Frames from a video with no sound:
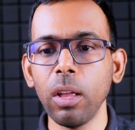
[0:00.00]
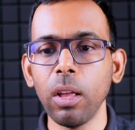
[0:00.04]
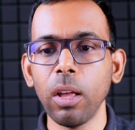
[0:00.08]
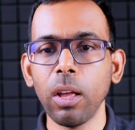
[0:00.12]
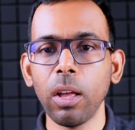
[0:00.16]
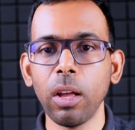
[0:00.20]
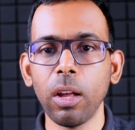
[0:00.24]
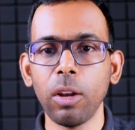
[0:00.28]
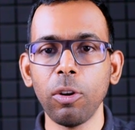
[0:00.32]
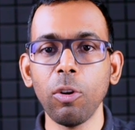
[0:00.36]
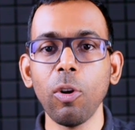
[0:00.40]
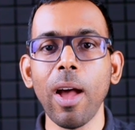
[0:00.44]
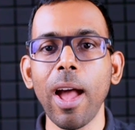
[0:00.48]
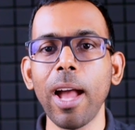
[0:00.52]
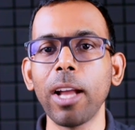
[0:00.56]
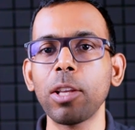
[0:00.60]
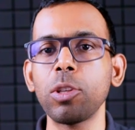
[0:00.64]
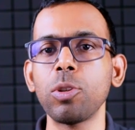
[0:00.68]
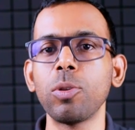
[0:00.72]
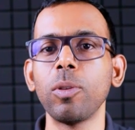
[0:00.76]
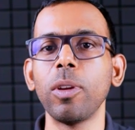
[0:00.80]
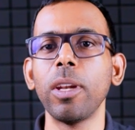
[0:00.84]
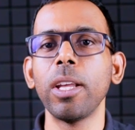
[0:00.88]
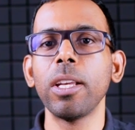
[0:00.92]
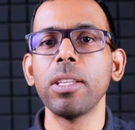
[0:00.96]

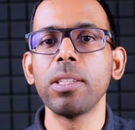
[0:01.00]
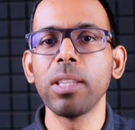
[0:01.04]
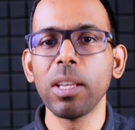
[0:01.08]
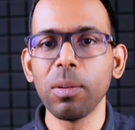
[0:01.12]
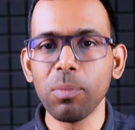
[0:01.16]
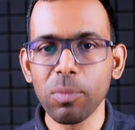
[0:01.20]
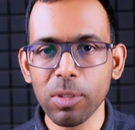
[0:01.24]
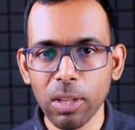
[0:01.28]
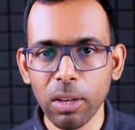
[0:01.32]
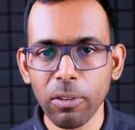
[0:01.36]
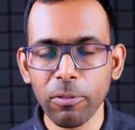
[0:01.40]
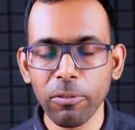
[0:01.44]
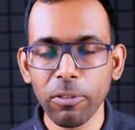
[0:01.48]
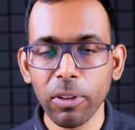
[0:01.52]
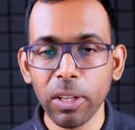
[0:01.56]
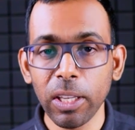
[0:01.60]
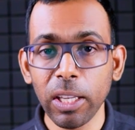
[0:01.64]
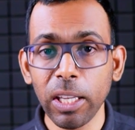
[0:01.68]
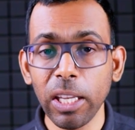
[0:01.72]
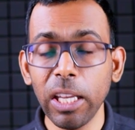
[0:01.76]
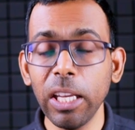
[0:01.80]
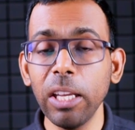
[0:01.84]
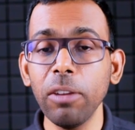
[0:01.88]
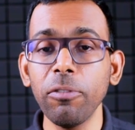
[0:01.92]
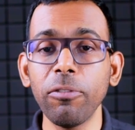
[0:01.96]
actualize himself.
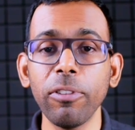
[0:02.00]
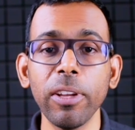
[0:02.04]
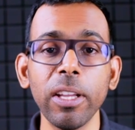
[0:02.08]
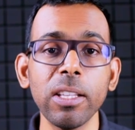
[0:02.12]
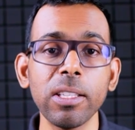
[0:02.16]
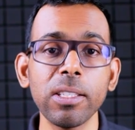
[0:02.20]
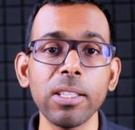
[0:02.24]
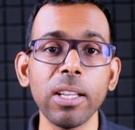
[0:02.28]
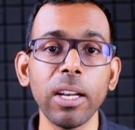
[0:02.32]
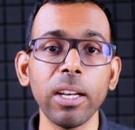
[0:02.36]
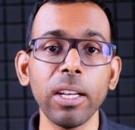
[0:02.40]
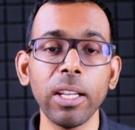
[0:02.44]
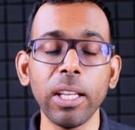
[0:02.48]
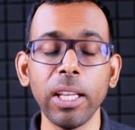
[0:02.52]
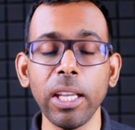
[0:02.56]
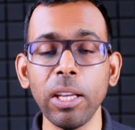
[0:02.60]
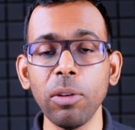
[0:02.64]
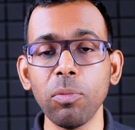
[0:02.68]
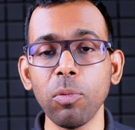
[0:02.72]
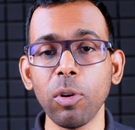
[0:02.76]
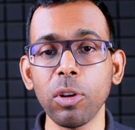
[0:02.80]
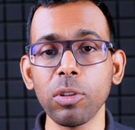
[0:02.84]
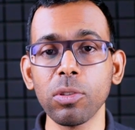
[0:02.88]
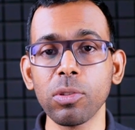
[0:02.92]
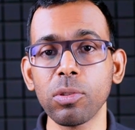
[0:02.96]
He feels that he
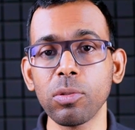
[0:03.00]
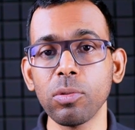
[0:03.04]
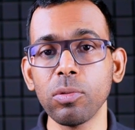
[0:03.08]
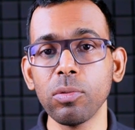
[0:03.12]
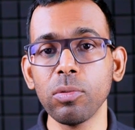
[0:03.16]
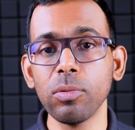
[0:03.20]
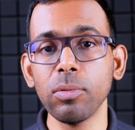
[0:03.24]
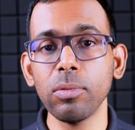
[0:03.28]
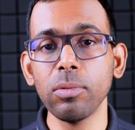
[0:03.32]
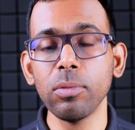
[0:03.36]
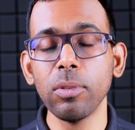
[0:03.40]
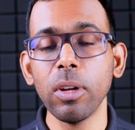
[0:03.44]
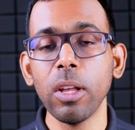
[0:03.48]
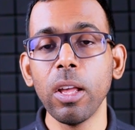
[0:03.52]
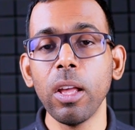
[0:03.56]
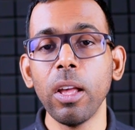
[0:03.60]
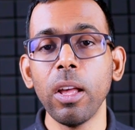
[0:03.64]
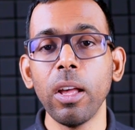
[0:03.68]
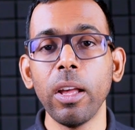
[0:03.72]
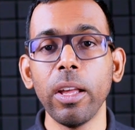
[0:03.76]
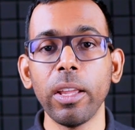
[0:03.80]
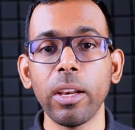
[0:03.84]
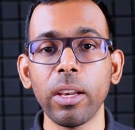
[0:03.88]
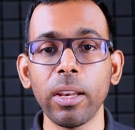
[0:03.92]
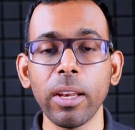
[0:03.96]
wants to
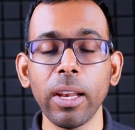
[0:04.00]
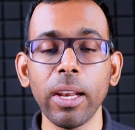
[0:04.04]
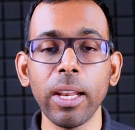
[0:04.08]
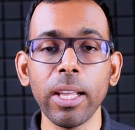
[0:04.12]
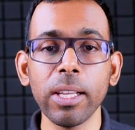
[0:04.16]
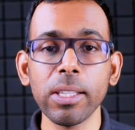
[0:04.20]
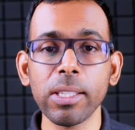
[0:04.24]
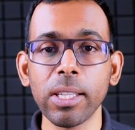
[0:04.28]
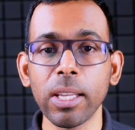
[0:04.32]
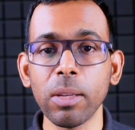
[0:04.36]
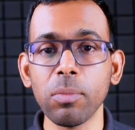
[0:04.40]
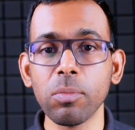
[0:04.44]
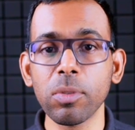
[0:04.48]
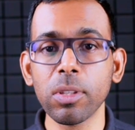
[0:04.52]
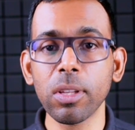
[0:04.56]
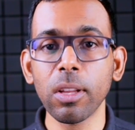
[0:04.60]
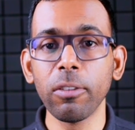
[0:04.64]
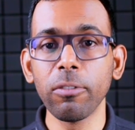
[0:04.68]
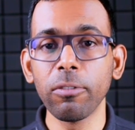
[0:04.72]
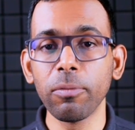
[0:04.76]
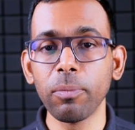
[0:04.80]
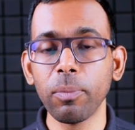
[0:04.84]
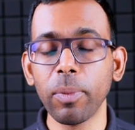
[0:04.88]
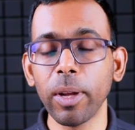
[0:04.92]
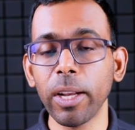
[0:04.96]
realize
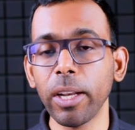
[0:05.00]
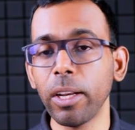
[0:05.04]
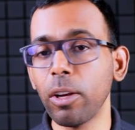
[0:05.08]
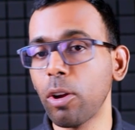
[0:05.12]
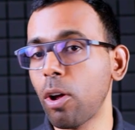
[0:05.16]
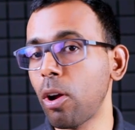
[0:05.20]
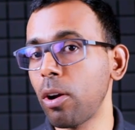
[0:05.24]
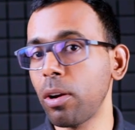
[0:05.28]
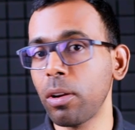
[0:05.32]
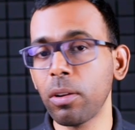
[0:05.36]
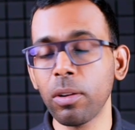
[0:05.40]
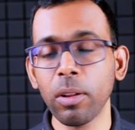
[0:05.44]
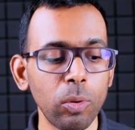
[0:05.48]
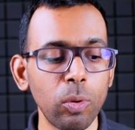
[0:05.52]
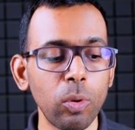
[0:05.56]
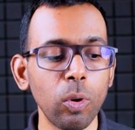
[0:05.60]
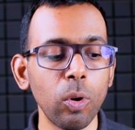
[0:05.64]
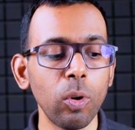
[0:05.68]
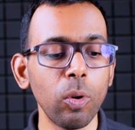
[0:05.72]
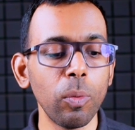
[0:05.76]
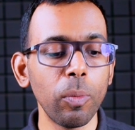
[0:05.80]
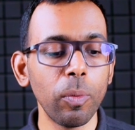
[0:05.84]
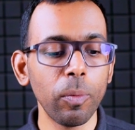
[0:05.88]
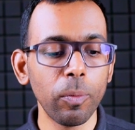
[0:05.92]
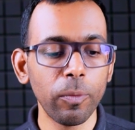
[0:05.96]
himself by not
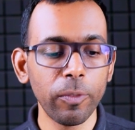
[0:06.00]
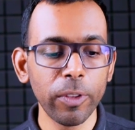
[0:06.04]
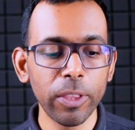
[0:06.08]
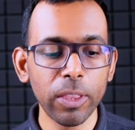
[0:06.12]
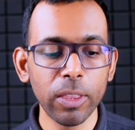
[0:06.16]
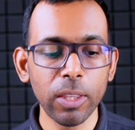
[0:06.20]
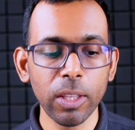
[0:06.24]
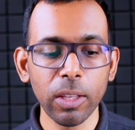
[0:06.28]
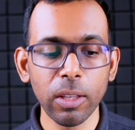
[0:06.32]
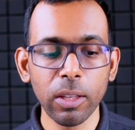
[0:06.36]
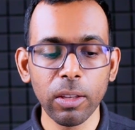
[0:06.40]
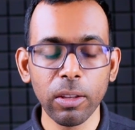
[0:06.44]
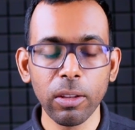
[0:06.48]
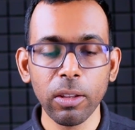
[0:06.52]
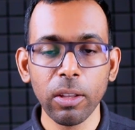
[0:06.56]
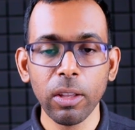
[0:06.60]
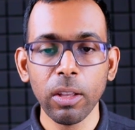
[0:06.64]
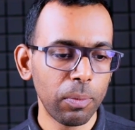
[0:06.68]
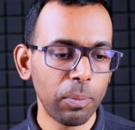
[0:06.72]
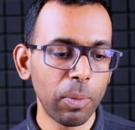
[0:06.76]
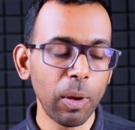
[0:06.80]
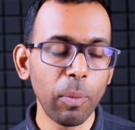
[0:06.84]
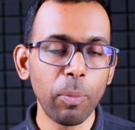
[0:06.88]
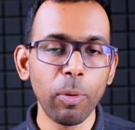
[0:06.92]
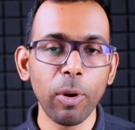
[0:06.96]
go with the
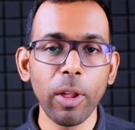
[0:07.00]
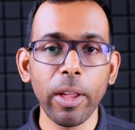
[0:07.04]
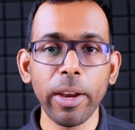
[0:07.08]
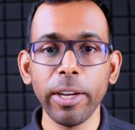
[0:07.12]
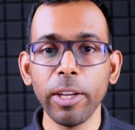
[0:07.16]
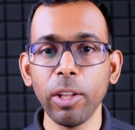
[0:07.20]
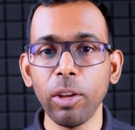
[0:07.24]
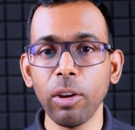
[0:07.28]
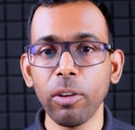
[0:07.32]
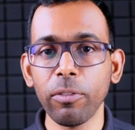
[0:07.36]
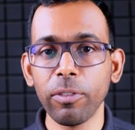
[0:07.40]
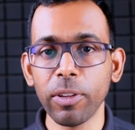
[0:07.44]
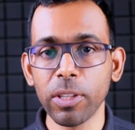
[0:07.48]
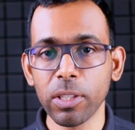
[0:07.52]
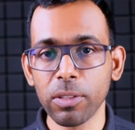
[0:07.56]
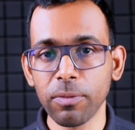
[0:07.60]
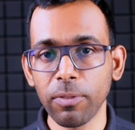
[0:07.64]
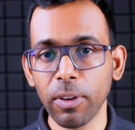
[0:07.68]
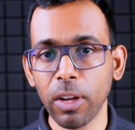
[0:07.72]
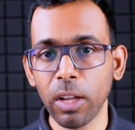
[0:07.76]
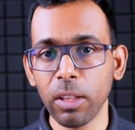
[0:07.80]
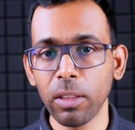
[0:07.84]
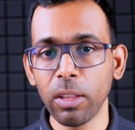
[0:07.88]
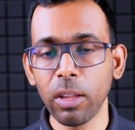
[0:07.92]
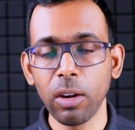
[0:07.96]
popularity of his
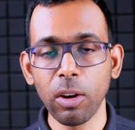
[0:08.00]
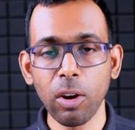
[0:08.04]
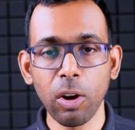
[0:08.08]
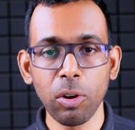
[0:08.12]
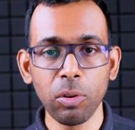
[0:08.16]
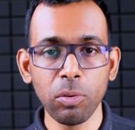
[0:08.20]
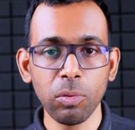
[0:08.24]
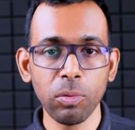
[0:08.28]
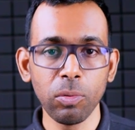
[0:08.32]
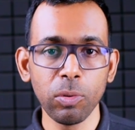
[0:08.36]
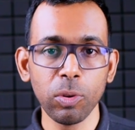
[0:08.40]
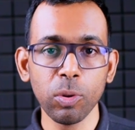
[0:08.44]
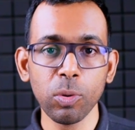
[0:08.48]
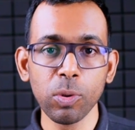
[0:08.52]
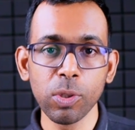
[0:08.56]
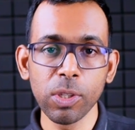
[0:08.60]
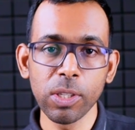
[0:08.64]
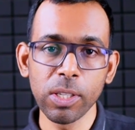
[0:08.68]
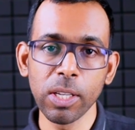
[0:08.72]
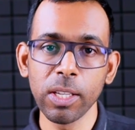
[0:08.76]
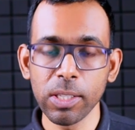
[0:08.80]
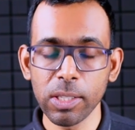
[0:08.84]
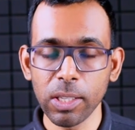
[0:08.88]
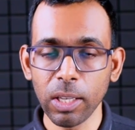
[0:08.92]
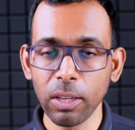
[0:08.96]
father, not to use
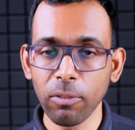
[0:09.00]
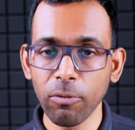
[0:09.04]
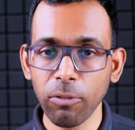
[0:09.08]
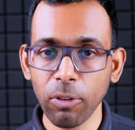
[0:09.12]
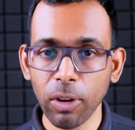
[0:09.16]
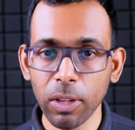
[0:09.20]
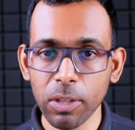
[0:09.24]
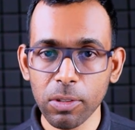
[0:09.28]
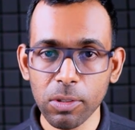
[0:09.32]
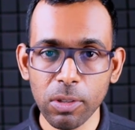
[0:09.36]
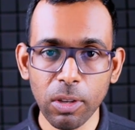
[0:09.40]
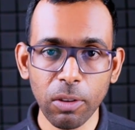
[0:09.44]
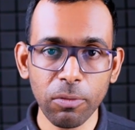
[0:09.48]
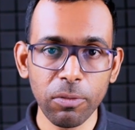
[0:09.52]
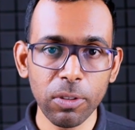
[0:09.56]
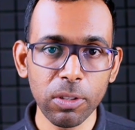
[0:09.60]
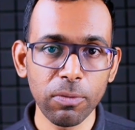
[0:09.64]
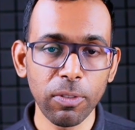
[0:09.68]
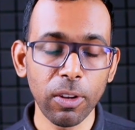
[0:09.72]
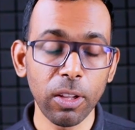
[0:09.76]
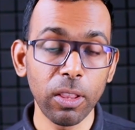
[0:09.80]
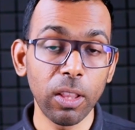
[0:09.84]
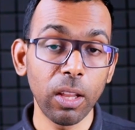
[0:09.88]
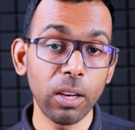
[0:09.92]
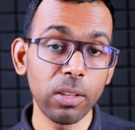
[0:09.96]
his influence of his
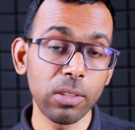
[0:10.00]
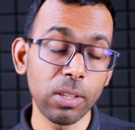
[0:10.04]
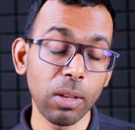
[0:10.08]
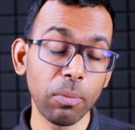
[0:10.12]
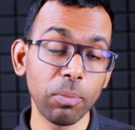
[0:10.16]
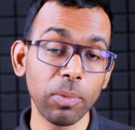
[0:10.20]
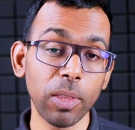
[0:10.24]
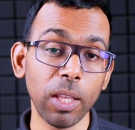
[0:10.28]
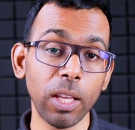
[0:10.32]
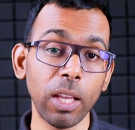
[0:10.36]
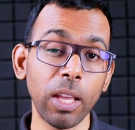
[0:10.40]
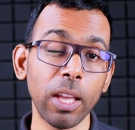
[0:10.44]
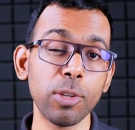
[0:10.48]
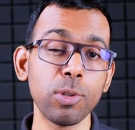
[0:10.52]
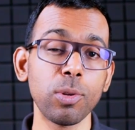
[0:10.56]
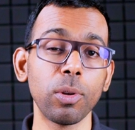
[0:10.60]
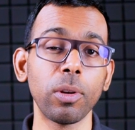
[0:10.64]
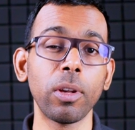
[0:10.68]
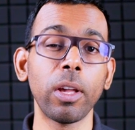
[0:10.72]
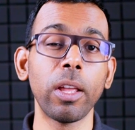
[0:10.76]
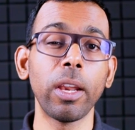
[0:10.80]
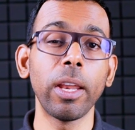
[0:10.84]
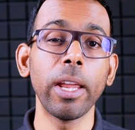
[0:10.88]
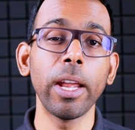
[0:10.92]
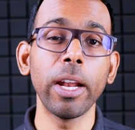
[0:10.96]
father, something he has to
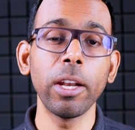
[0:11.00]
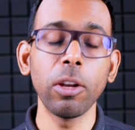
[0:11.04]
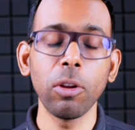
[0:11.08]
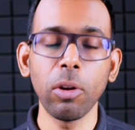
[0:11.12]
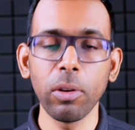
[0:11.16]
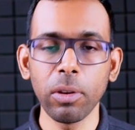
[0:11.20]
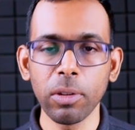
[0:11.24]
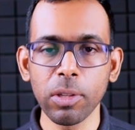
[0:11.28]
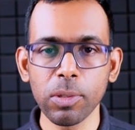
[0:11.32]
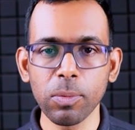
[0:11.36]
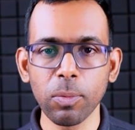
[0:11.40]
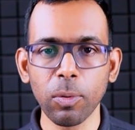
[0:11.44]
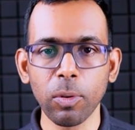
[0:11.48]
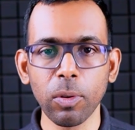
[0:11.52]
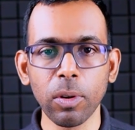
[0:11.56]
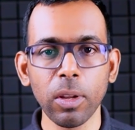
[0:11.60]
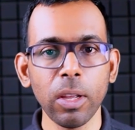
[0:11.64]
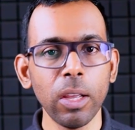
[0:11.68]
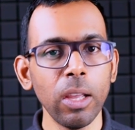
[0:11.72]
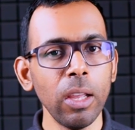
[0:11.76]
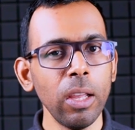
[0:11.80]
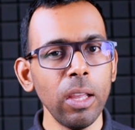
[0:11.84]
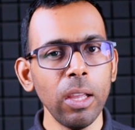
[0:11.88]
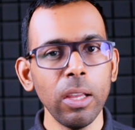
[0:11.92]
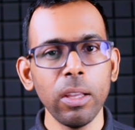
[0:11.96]
create on his own.
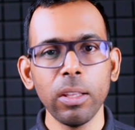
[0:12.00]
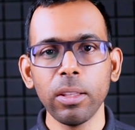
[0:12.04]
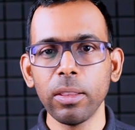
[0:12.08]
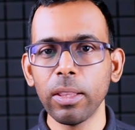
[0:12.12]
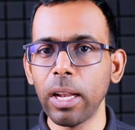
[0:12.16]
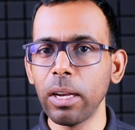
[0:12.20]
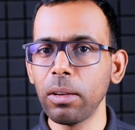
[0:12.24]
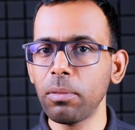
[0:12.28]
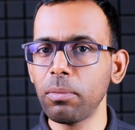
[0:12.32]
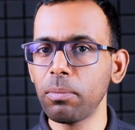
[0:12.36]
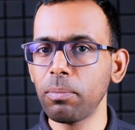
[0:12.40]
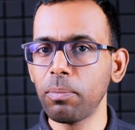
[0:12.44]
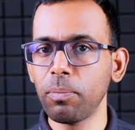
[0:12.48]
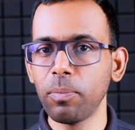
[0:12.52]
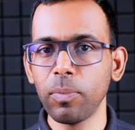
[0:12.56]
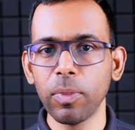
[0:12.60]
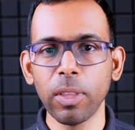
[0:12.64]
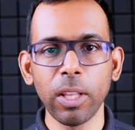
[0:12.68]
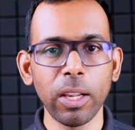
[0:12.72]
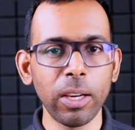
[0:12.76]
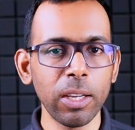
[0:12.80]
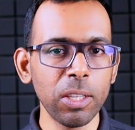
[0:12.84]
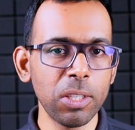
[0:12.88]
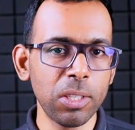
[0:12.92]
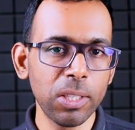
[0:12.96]
That the
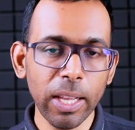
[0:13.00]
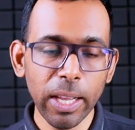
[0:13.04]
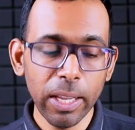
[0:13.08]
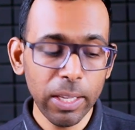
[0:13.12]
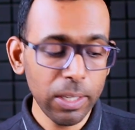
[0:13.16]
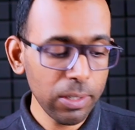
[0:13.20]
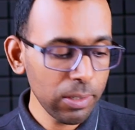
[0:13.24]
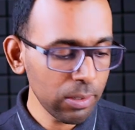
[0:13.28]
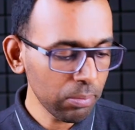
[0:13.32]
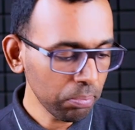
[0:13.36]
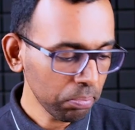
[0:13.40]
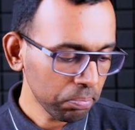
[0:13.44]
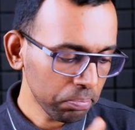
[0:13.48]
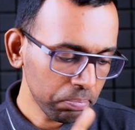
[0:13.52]
rich guy's